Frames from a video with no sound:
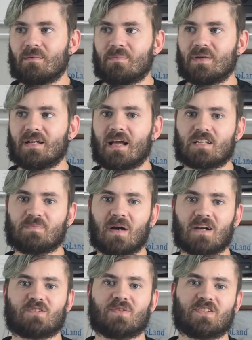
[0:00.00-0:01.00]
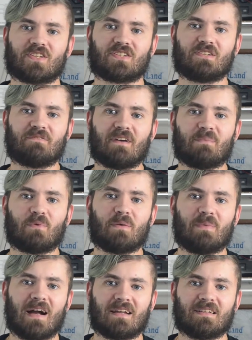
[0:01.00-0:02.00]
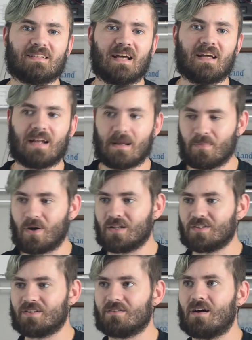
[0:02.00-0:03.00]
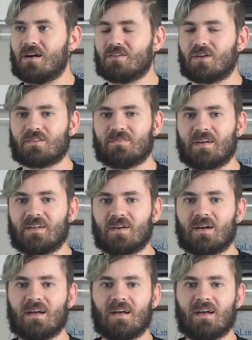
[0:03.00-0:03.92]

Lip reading: be an Xbox 360 fanboy back in the day, and I bought Darth Vader,